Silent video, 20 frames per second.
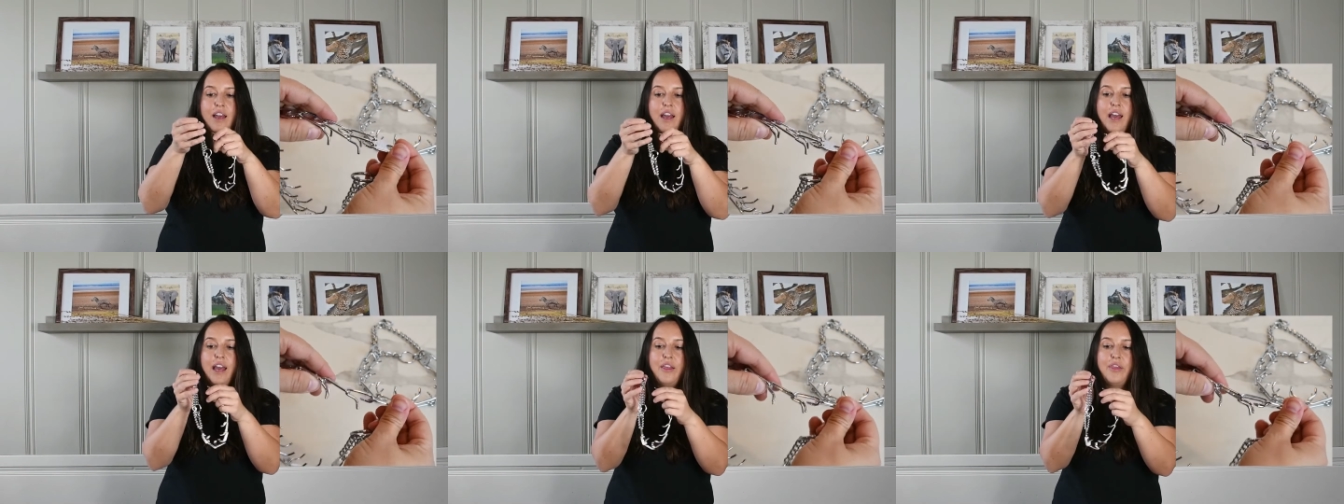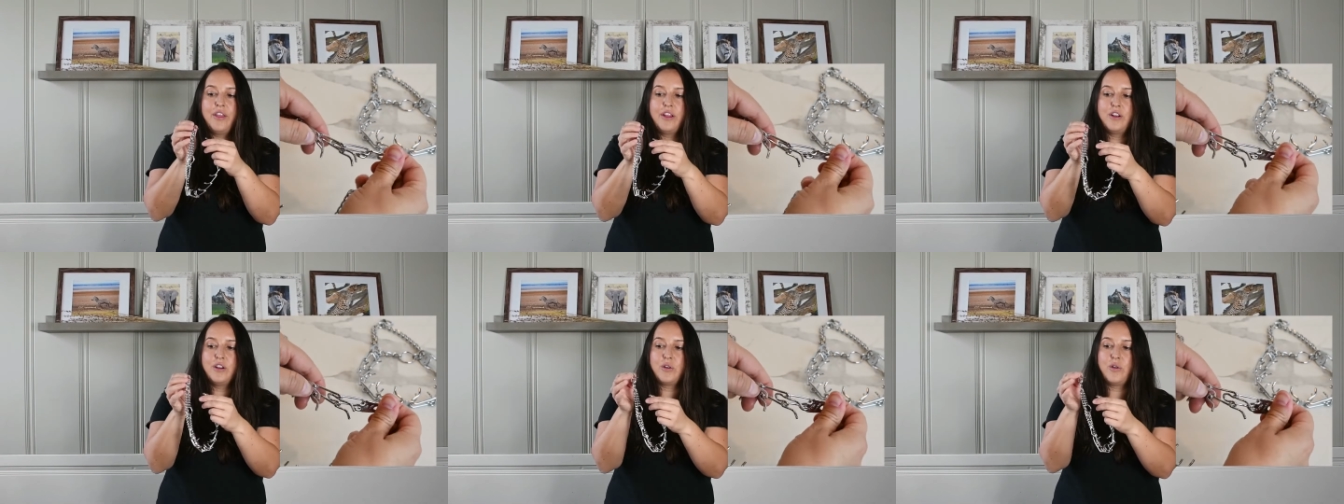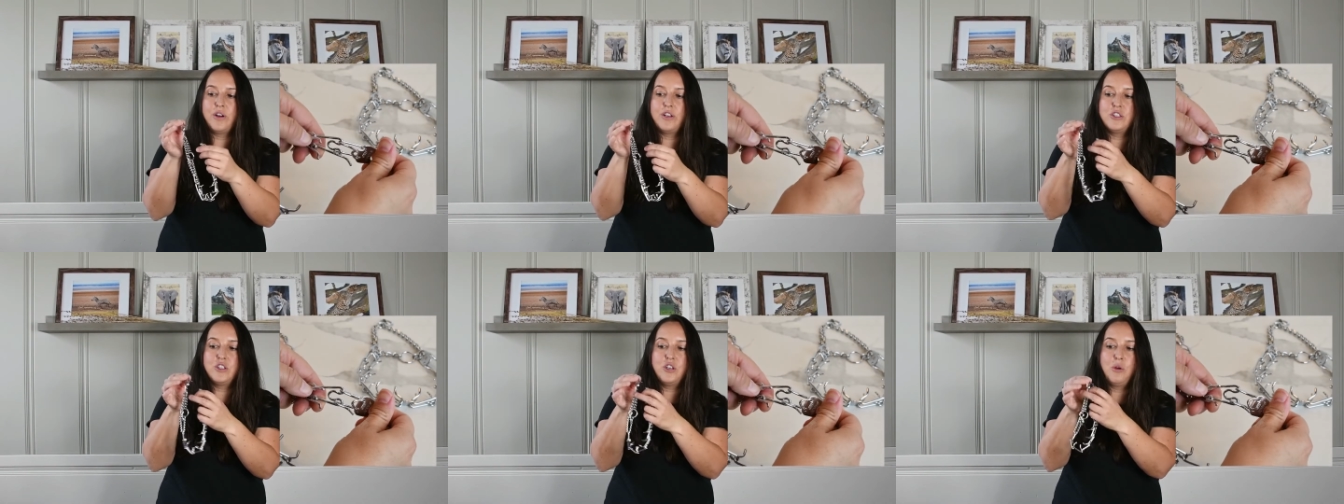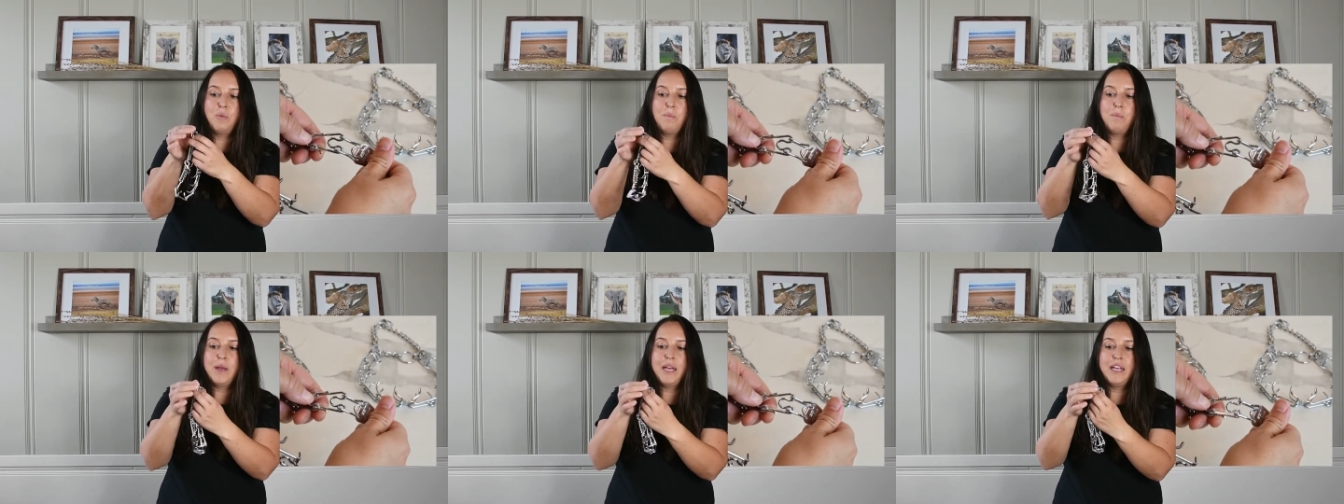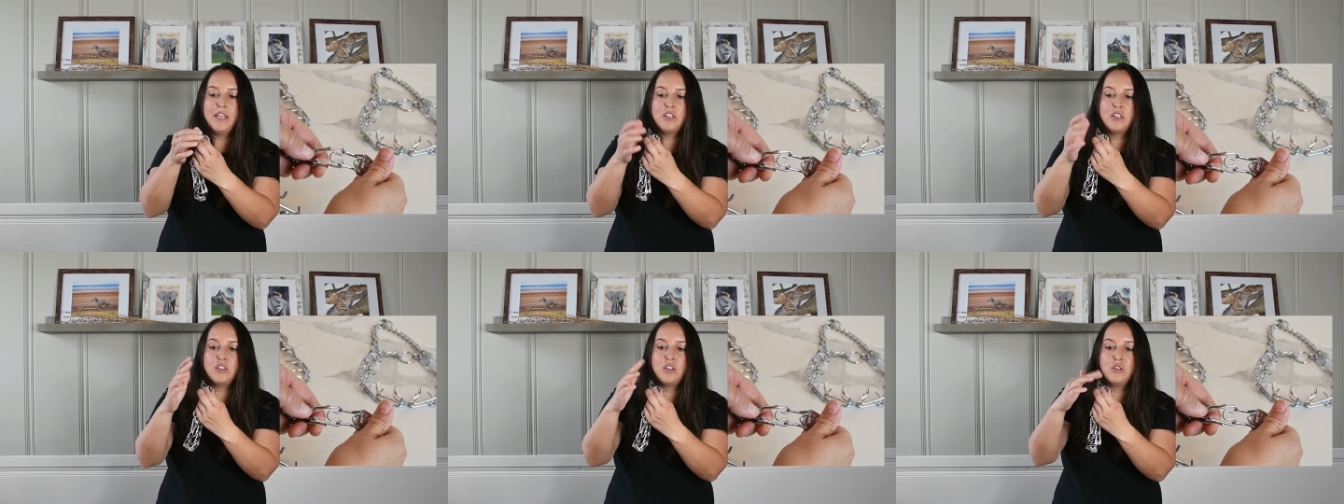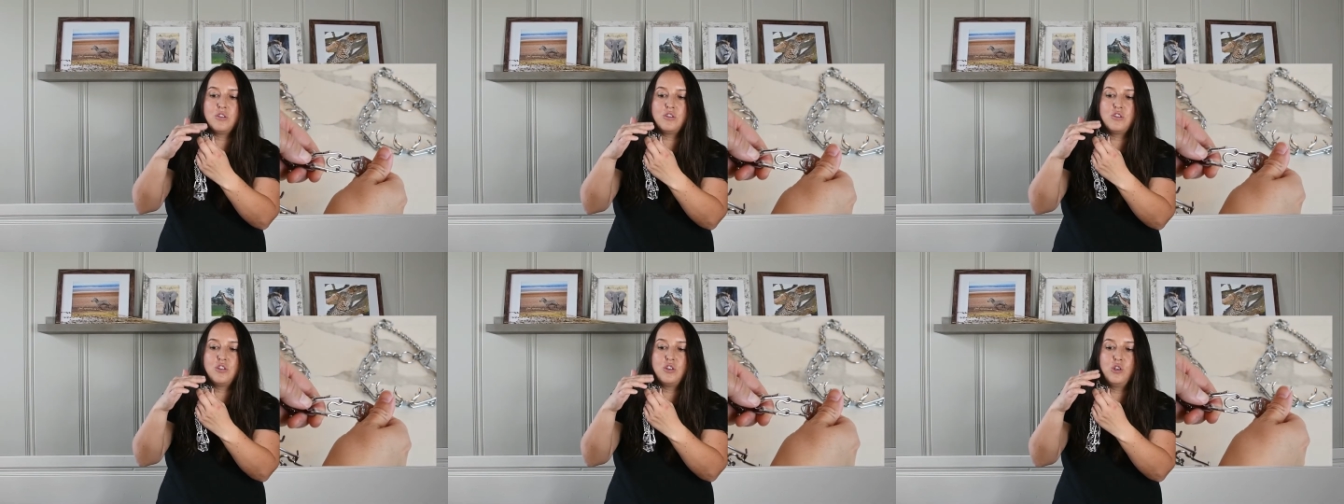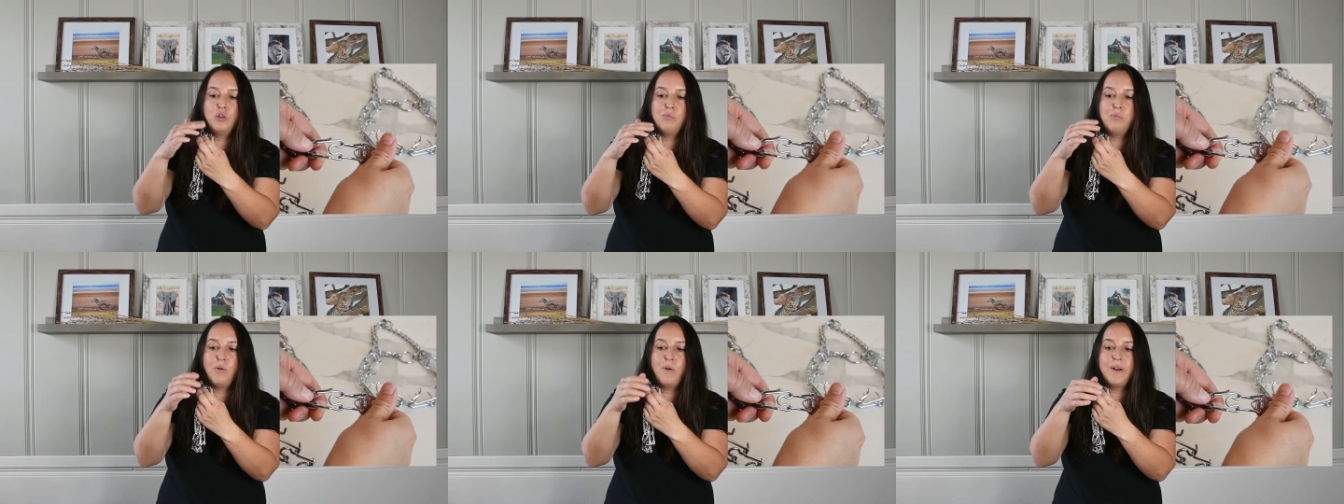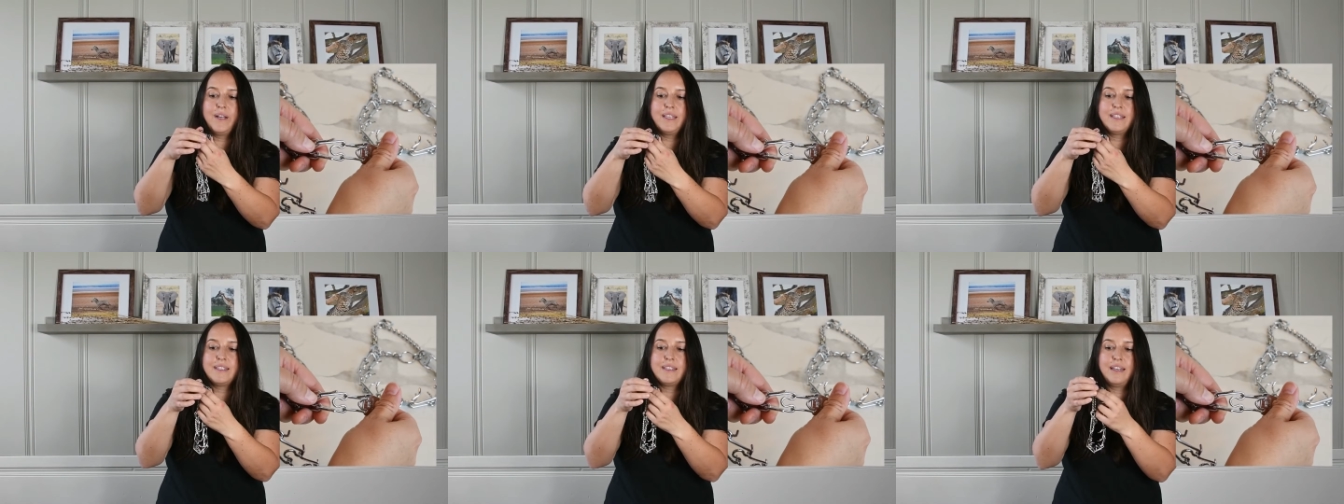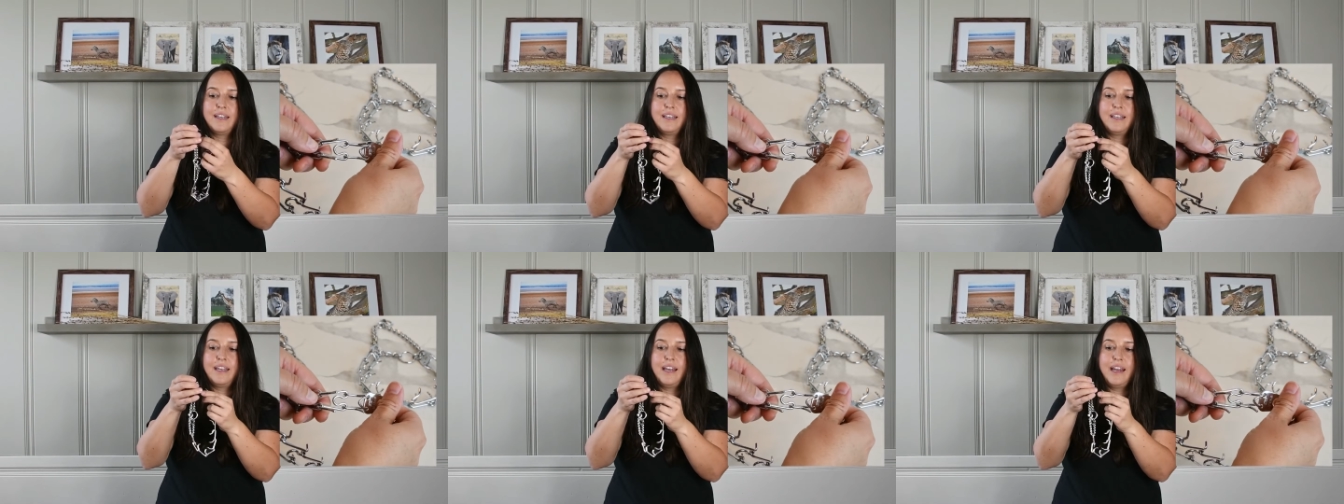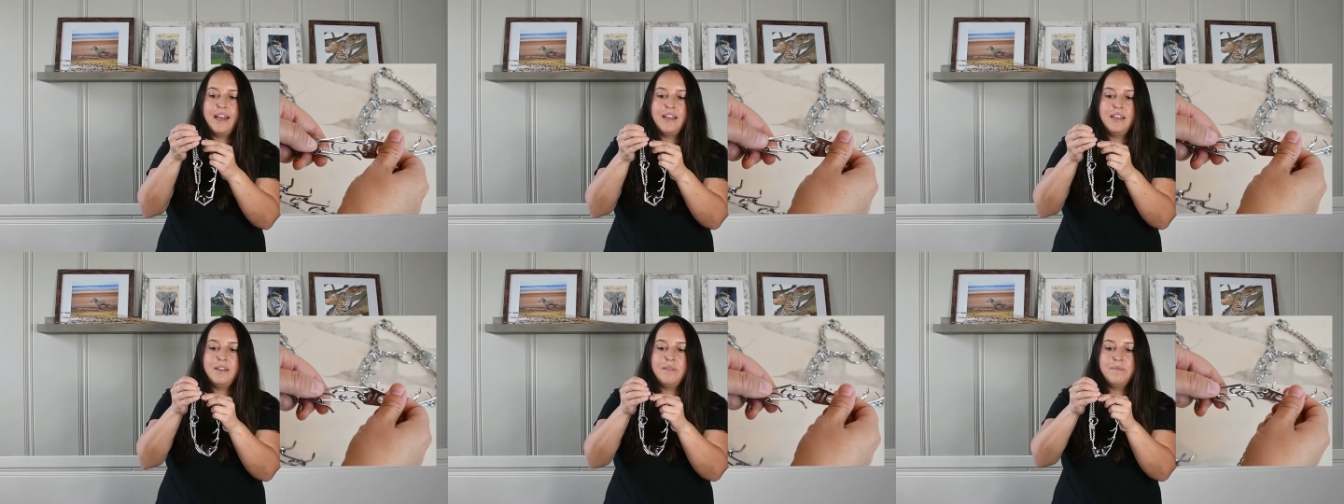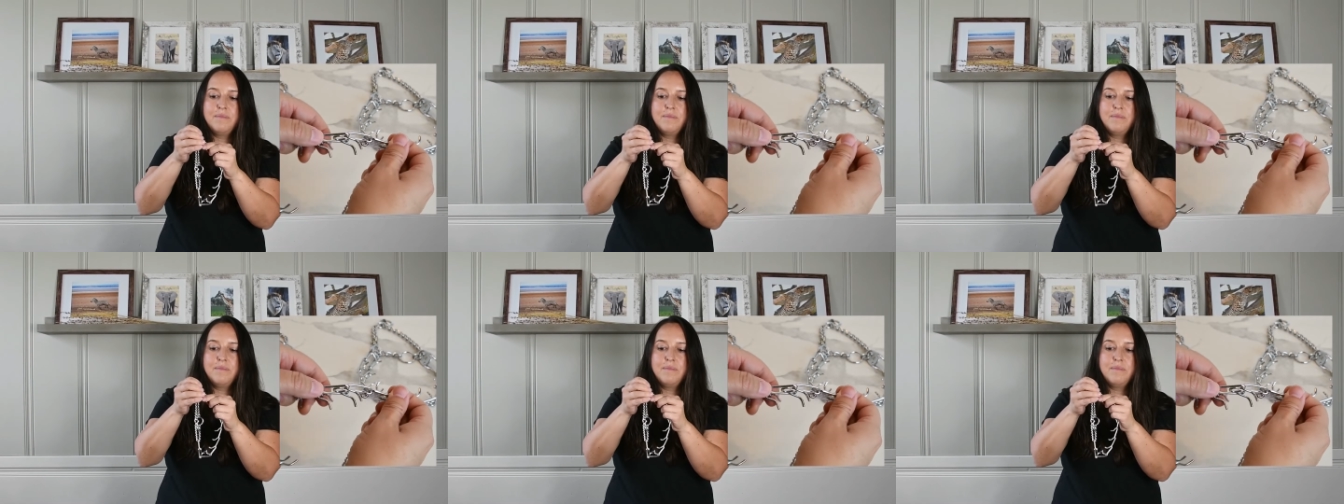and then you're going to pinch those 2 points again,